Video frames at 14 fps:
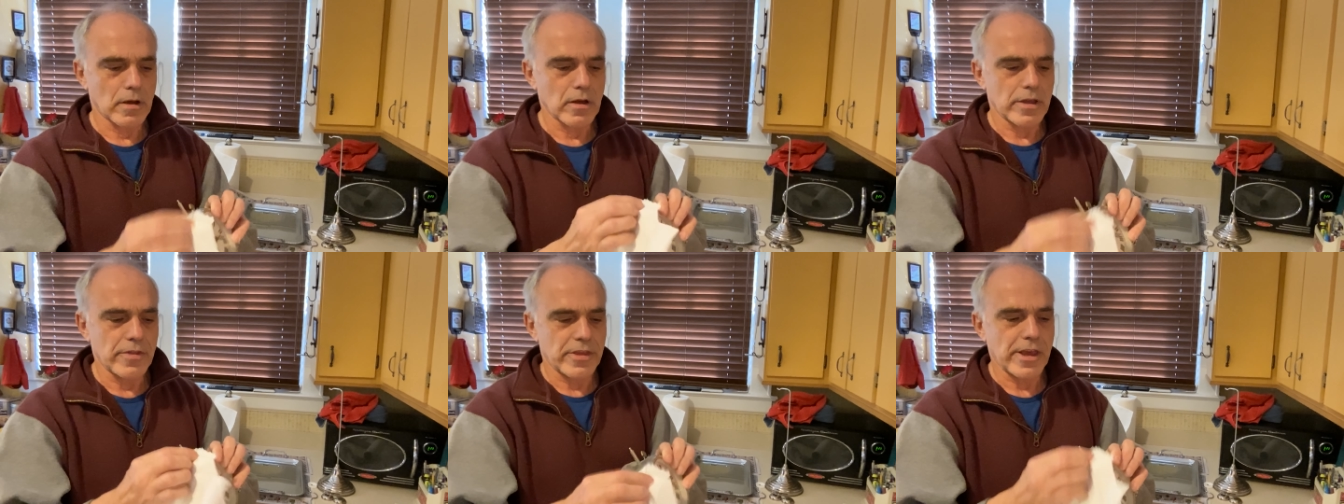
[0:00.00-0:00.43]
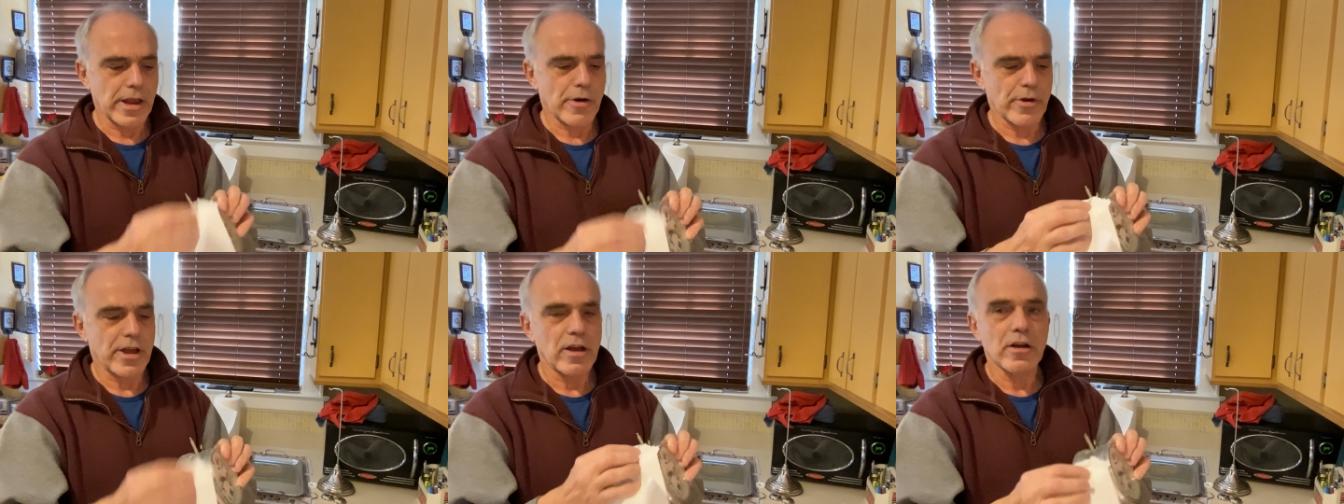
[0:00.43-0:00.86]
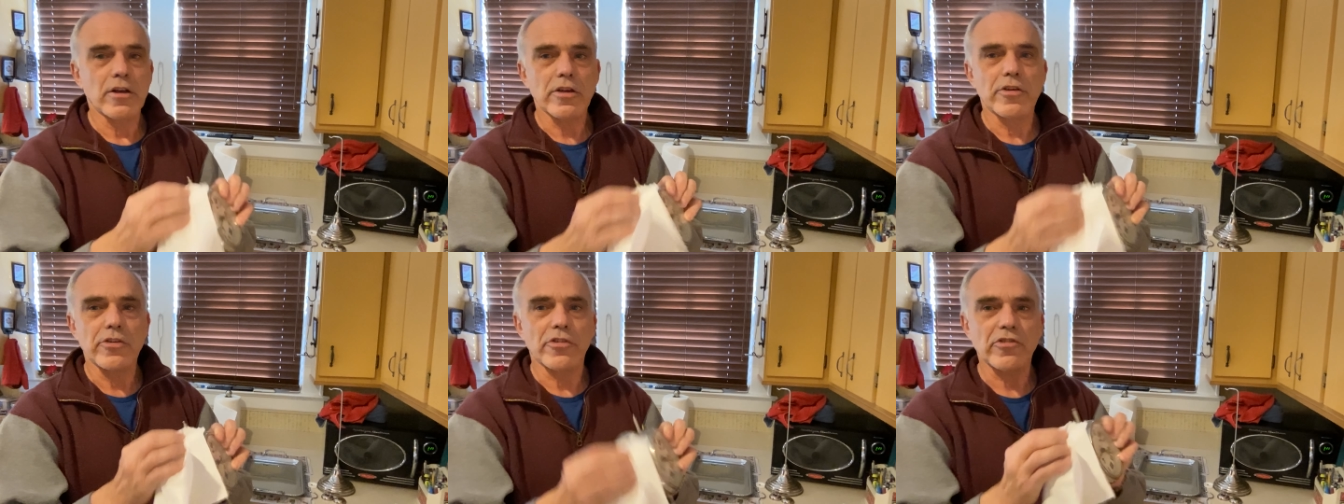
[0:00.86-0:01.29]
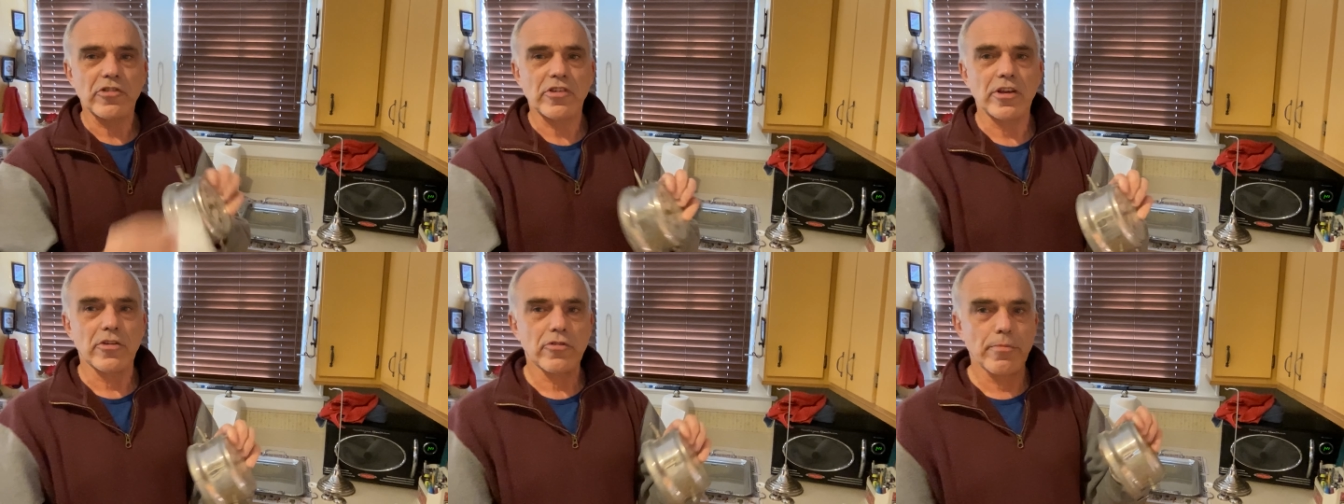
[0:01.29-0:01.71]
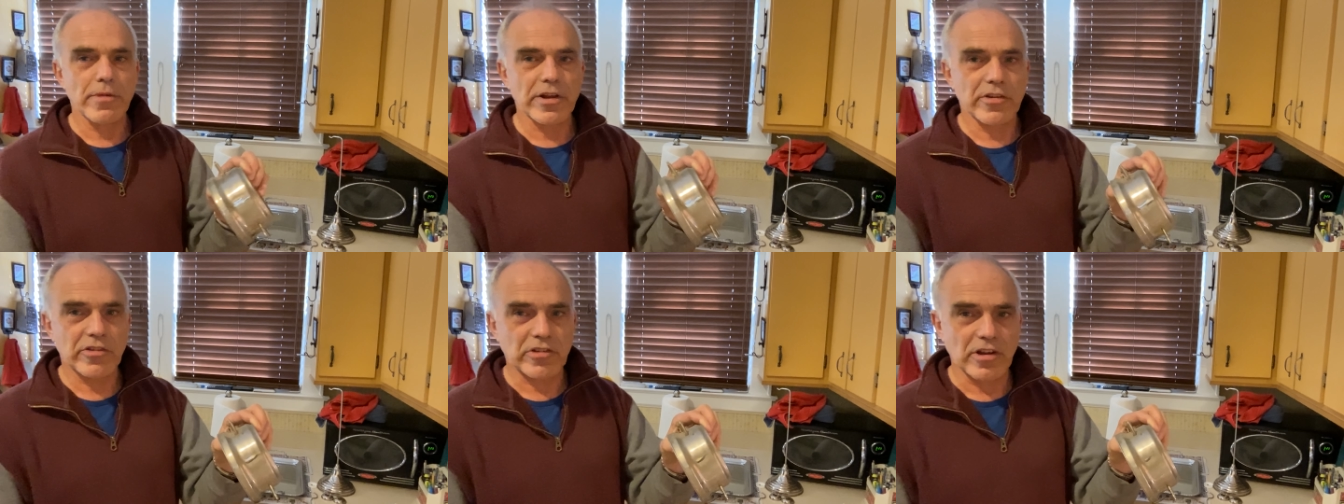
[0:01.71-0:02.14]
in the area, you'll see a
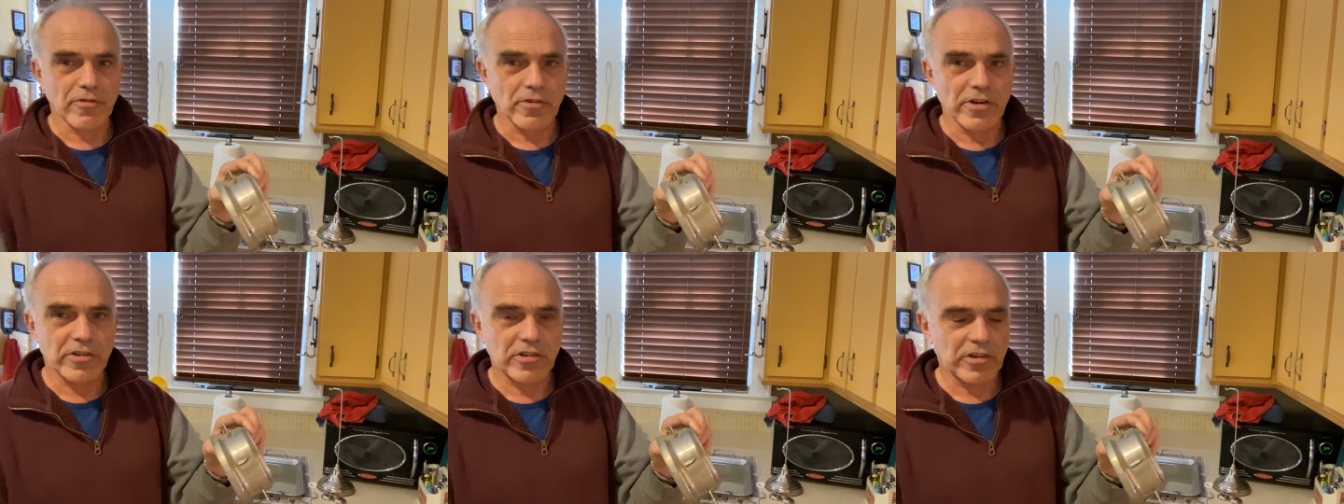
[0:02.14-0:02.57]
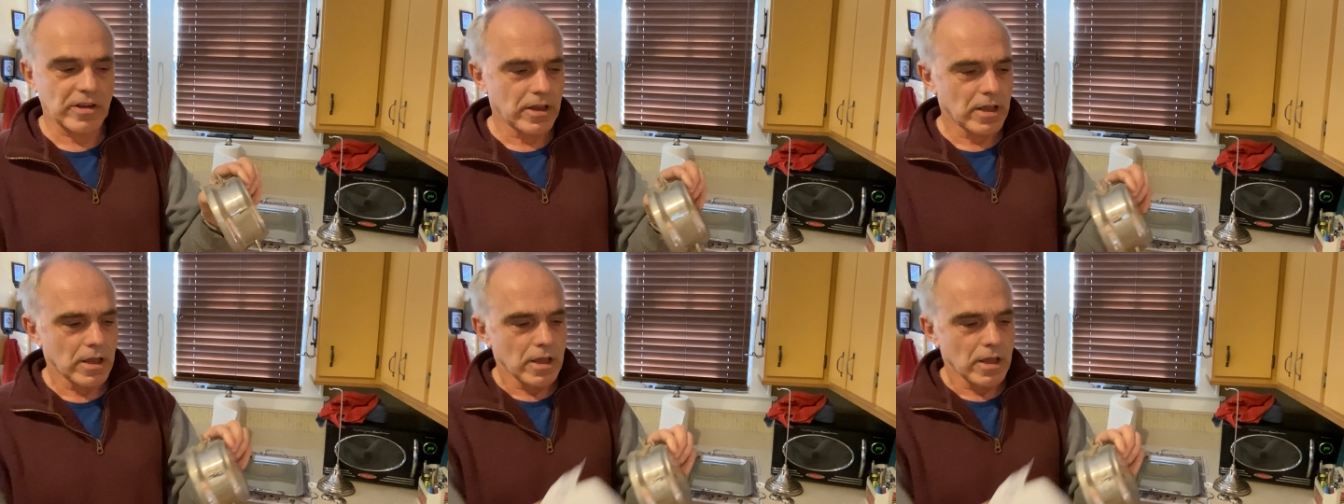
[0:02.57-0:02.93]
tremendous difference.